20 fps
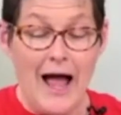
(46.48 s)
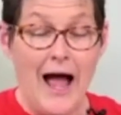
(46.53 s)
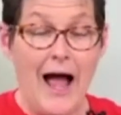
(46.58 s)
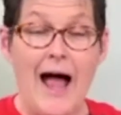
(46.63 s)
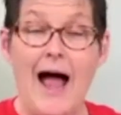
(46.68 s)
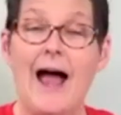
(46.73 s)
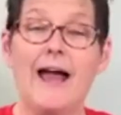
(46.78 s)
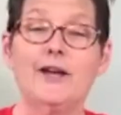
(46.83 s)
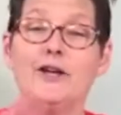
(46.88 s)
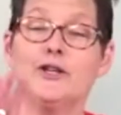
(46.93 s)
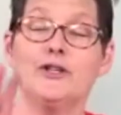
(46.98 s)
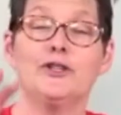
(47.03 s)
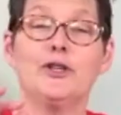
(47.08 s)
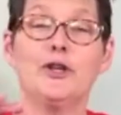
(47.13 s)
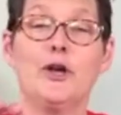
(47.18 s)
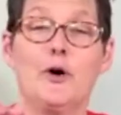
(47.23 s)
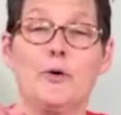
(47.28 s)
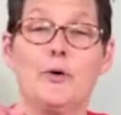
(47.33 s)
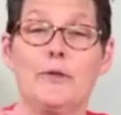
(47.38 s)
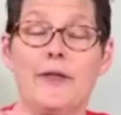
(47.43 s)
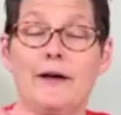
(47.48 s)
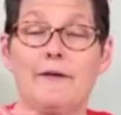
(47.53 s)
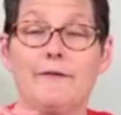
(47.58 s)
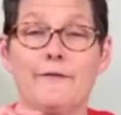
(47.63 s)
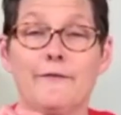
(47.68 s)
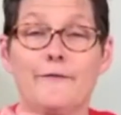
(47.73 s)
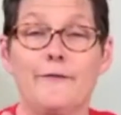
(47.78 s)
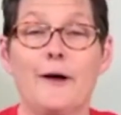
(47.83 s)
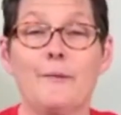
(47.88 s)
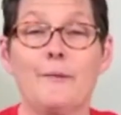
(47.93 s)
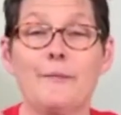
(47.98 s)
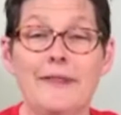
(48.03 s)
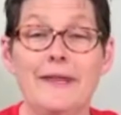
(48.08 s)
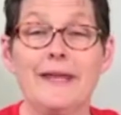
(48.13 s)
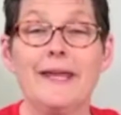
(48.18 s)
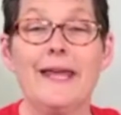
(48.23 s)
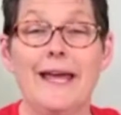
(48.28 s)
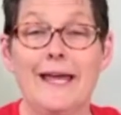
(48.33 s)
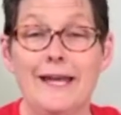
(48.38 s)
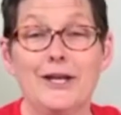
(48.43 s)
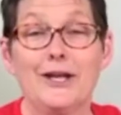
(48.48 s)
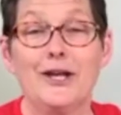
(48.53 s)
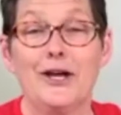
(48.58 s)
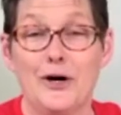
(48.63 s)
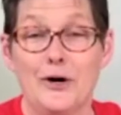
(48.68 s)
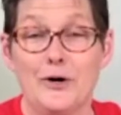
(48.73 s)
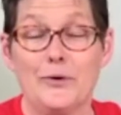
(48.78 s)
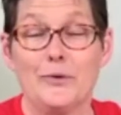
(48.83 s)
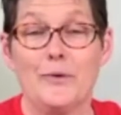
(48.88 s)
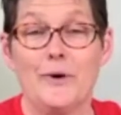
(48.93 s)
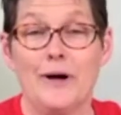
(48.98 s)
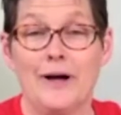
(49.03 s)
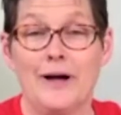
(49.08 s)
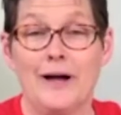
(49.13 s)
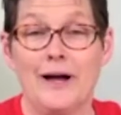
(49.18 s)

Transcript: I just know that from the get-go,